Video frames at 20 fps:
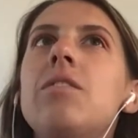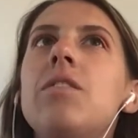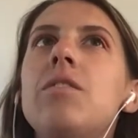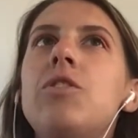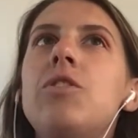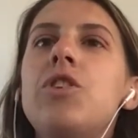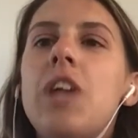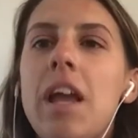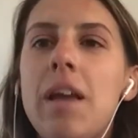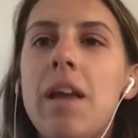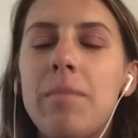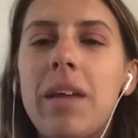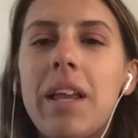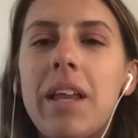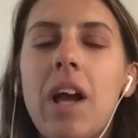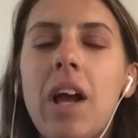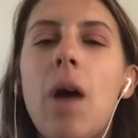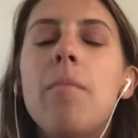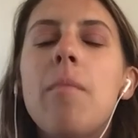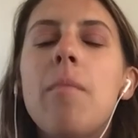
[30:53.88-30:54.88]
shame
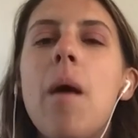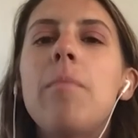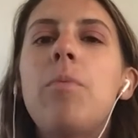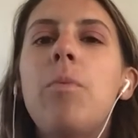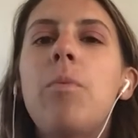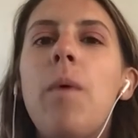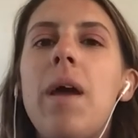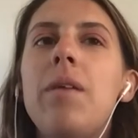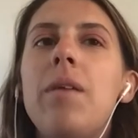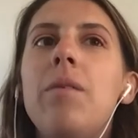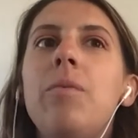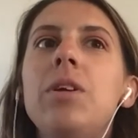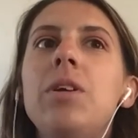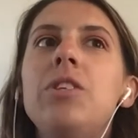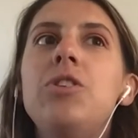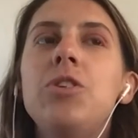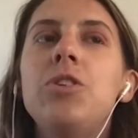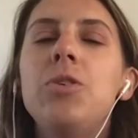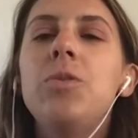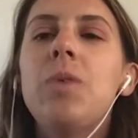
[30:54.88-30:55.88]
can come up when we
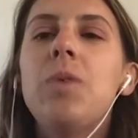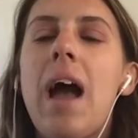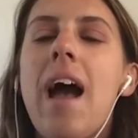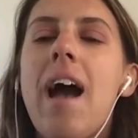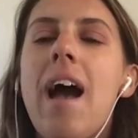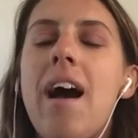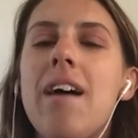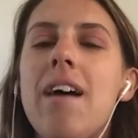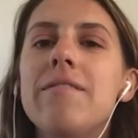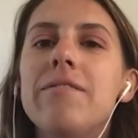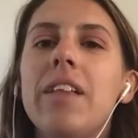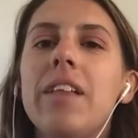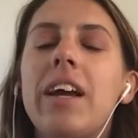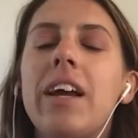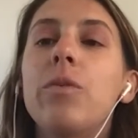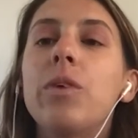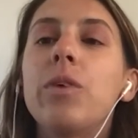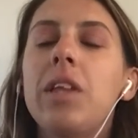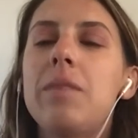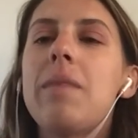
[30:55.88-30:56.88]
do have
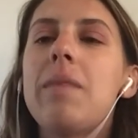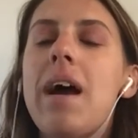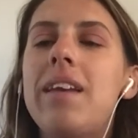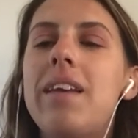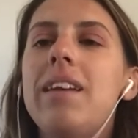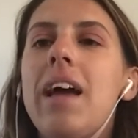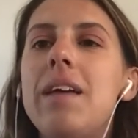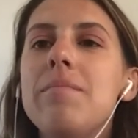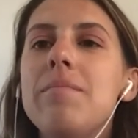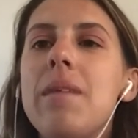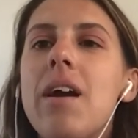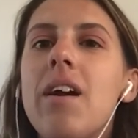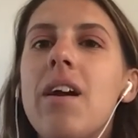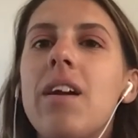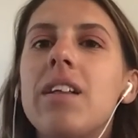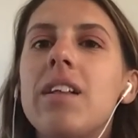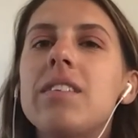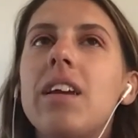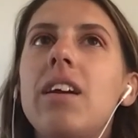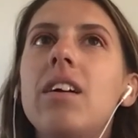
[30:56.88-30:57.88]
like a really bad nightmare.
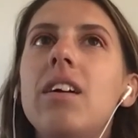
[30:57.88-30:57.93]
And it's like,